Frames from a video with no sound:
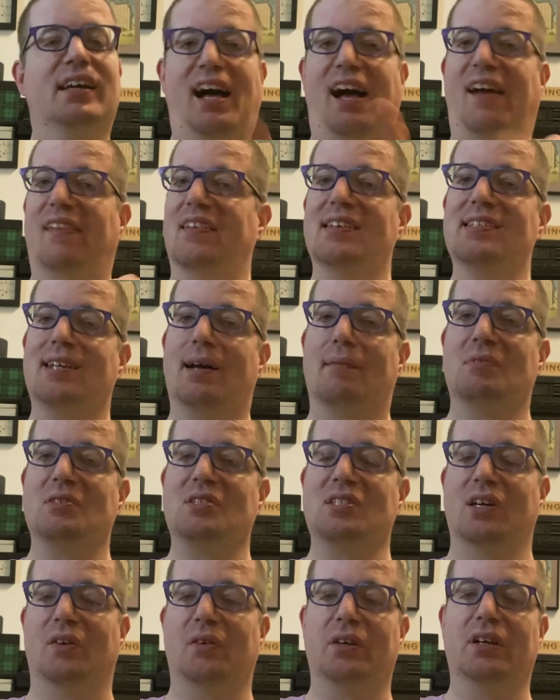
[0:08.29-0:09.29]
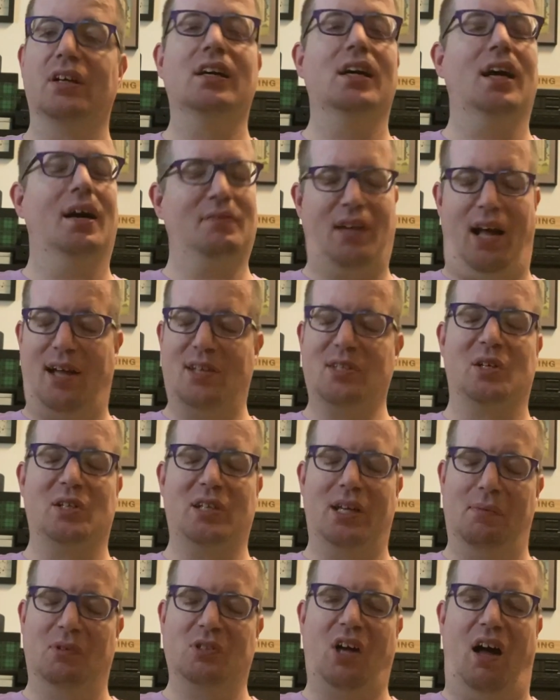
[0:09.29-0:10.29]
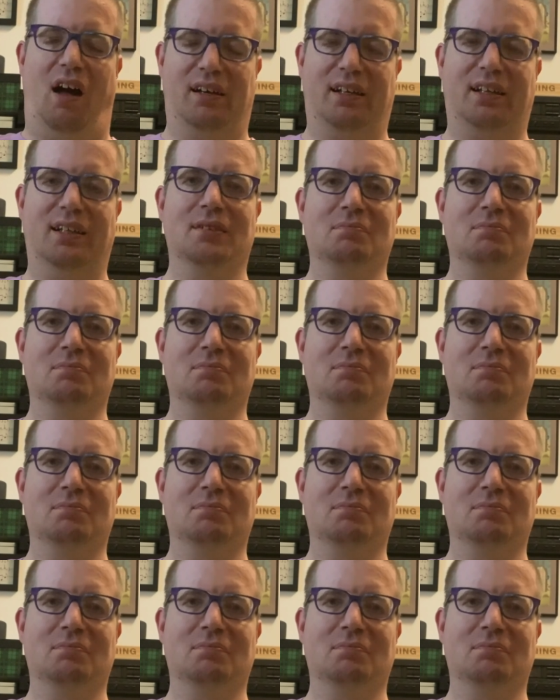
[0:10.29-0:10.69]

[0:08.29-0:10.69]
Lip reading: on this episode of Todd's Turntable Talk.